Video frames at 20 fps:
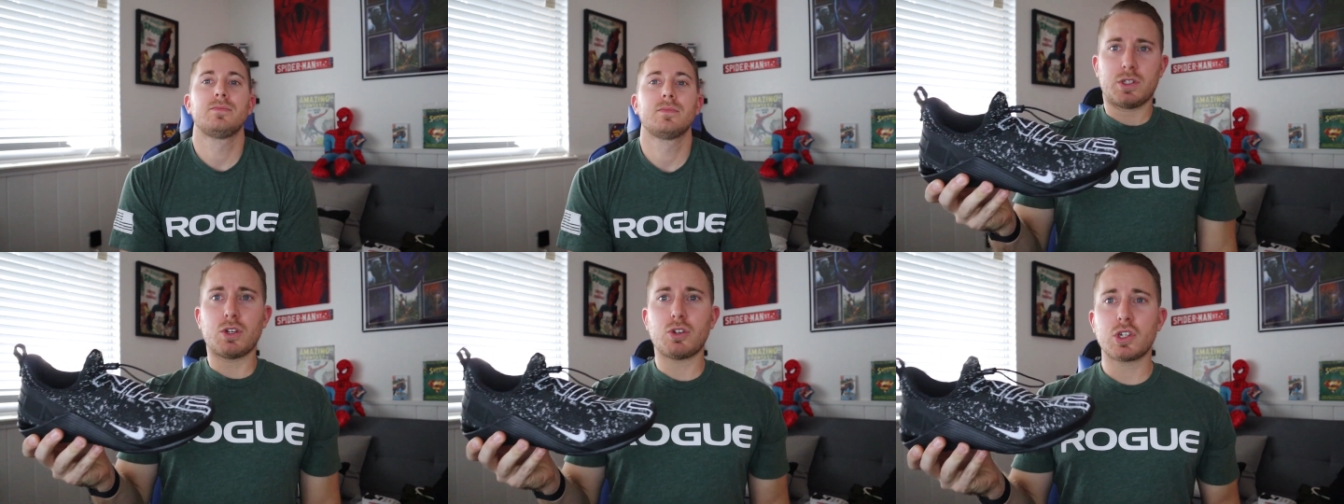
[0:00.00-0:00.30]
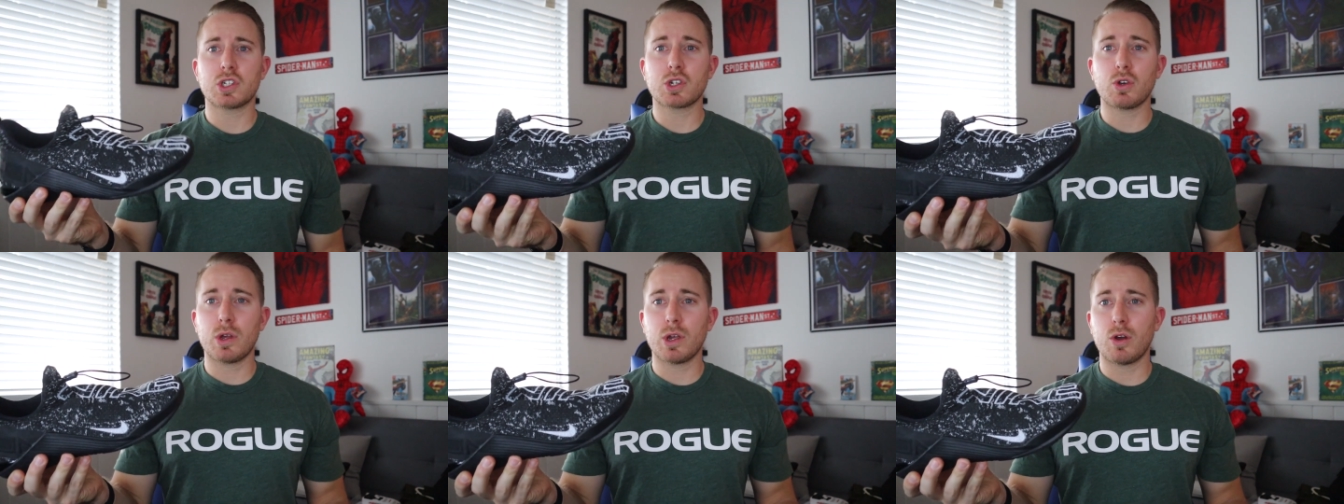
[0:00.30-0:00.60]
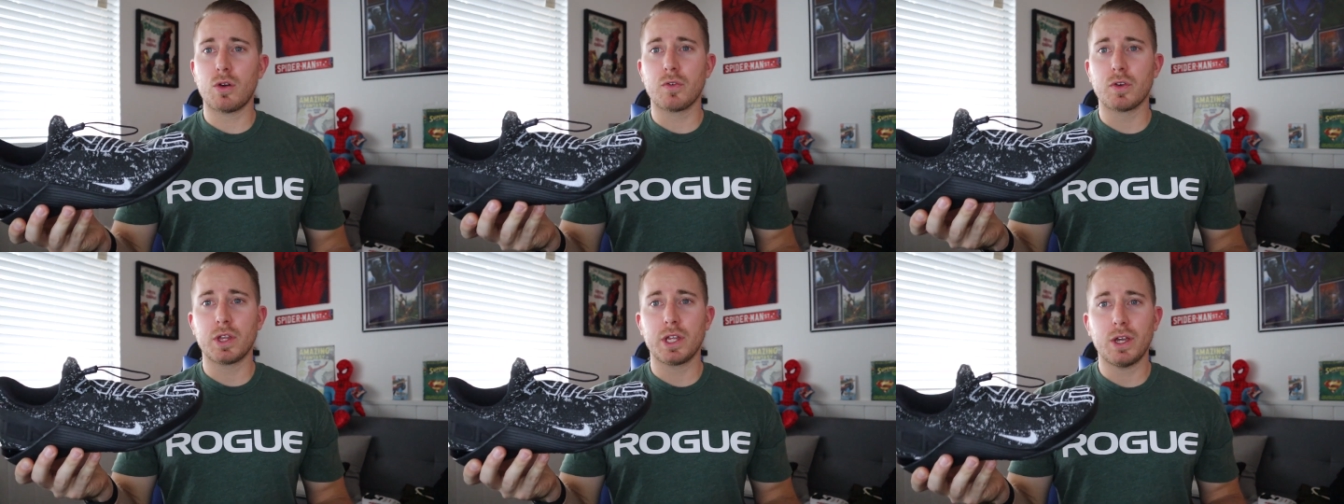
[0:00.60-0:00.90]
So just going
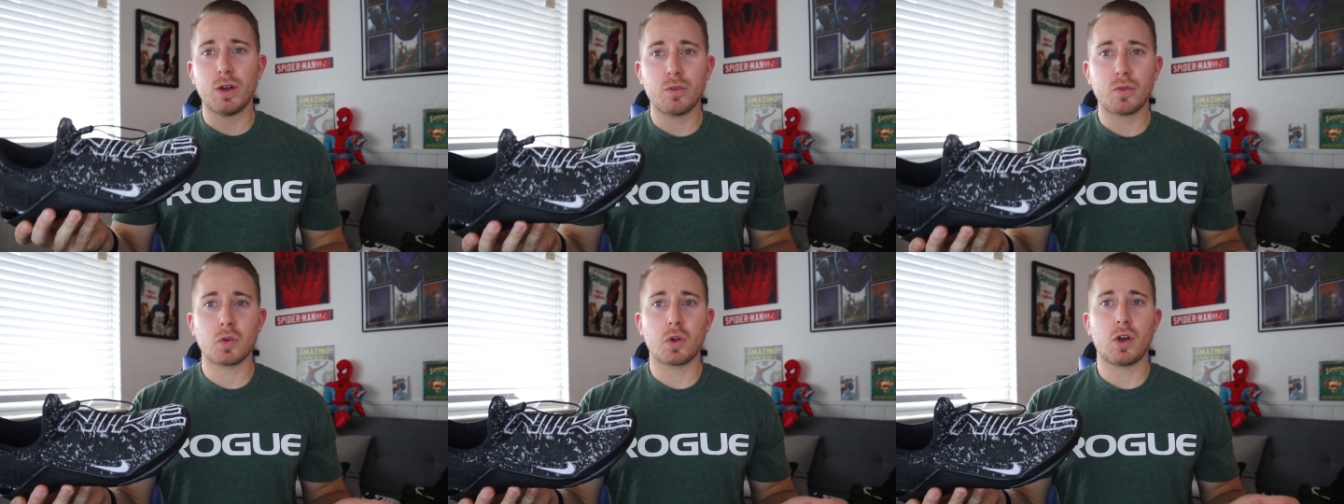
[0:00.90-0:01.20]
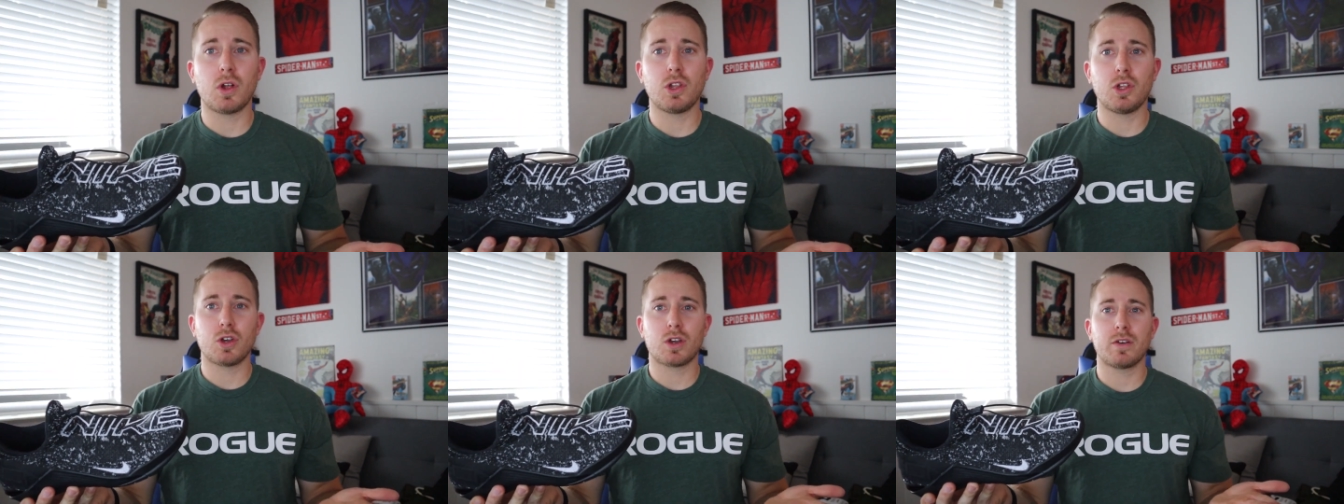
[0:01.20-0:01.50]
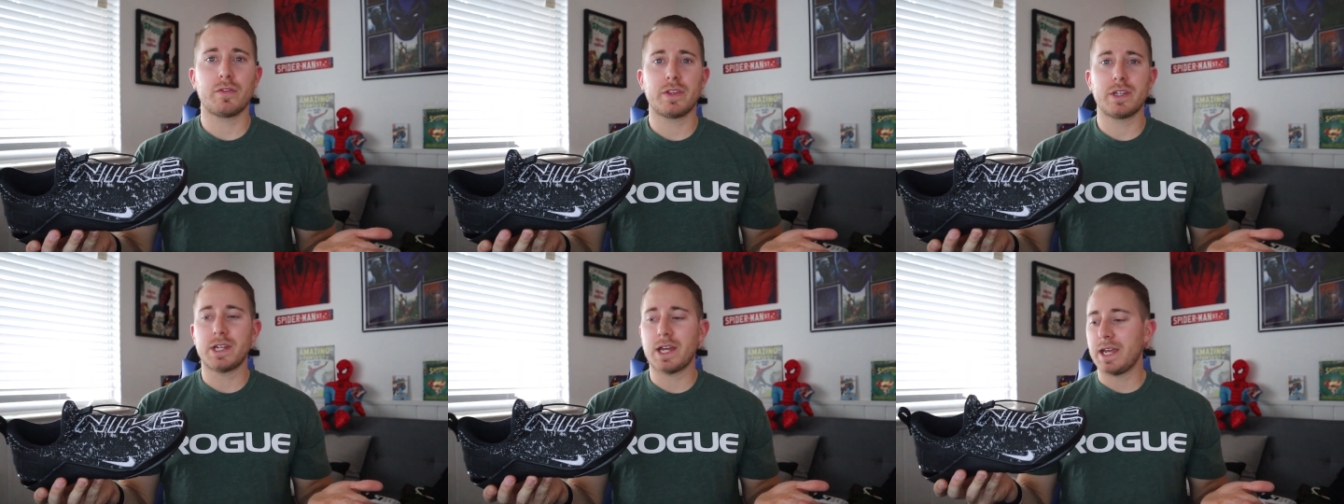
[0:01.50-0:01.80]
over the overall look
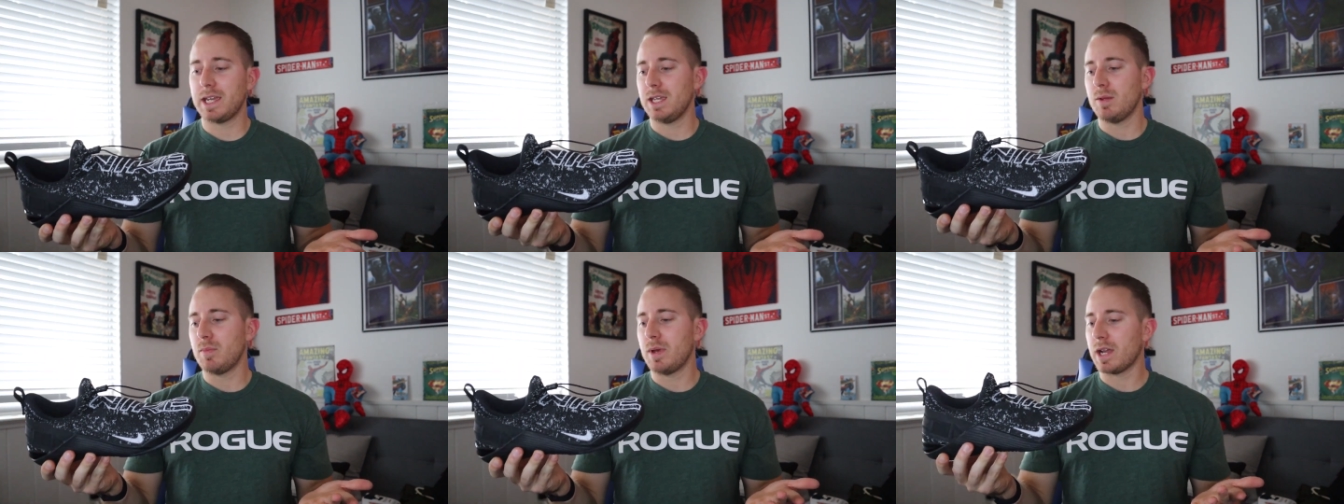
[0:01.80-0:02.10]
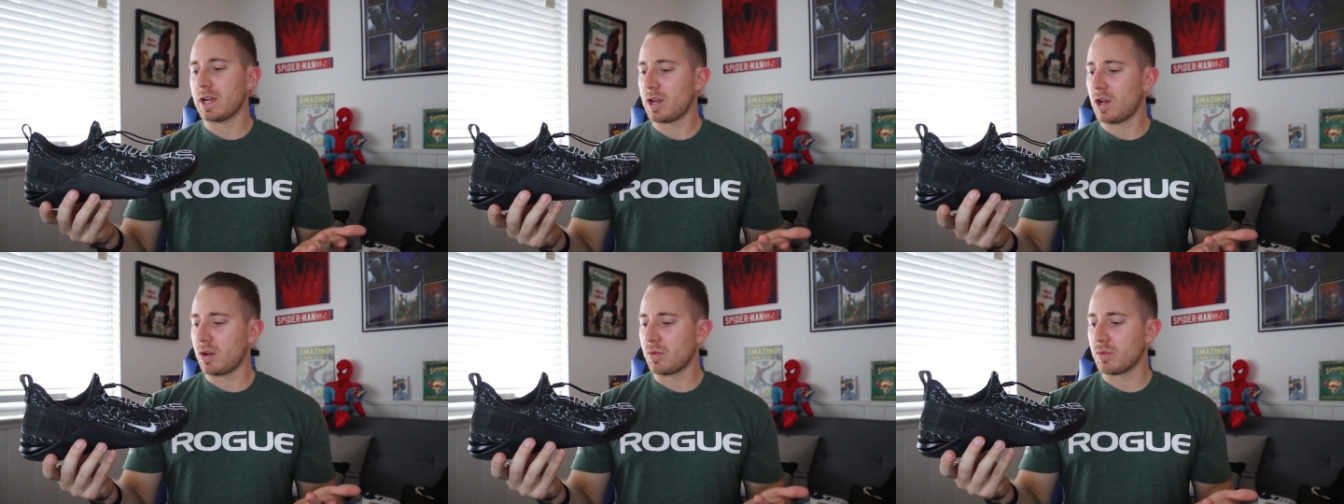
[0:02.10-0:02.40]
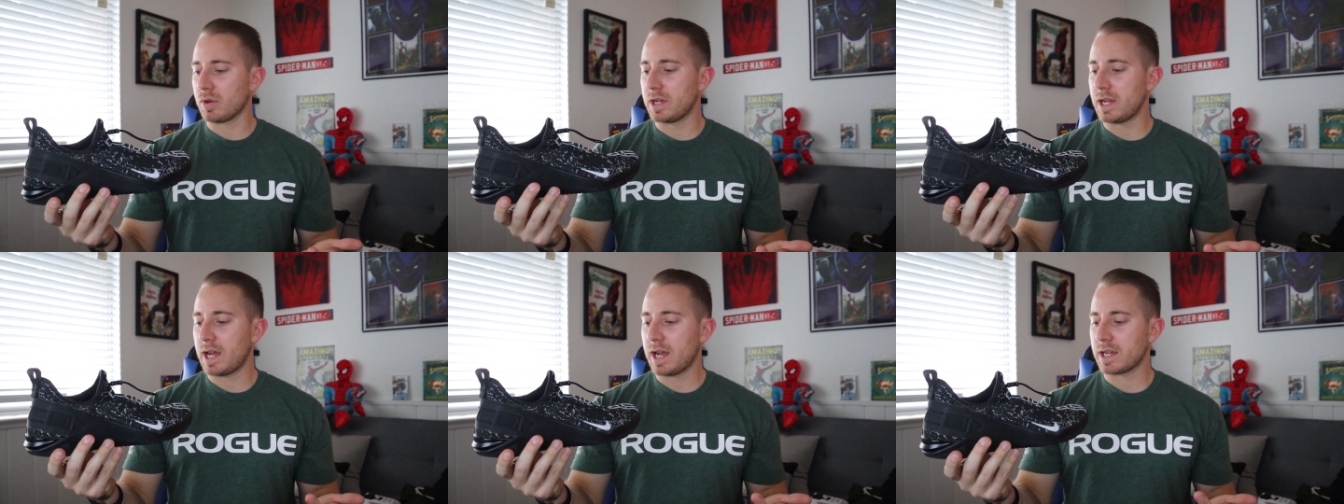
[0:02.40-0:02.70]
of the Nike Metcon
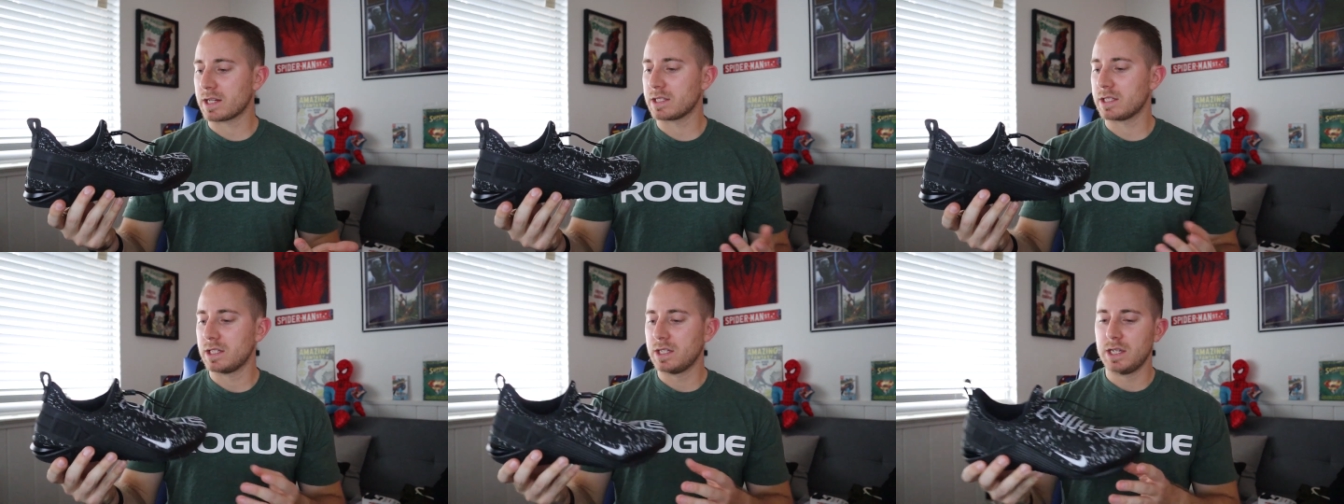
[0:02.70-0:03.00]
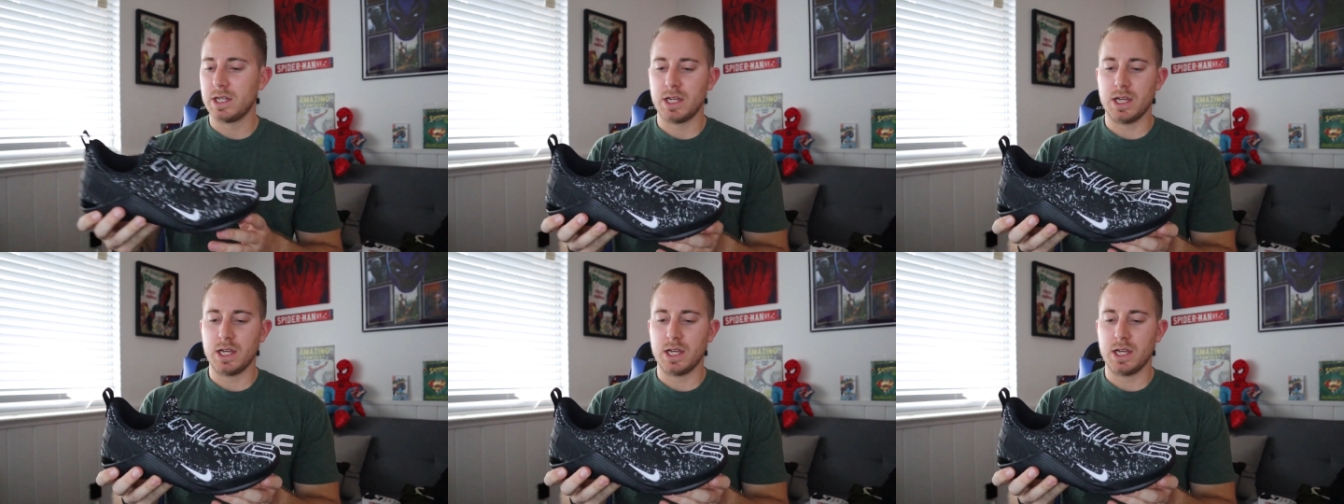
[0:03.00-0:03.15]
React,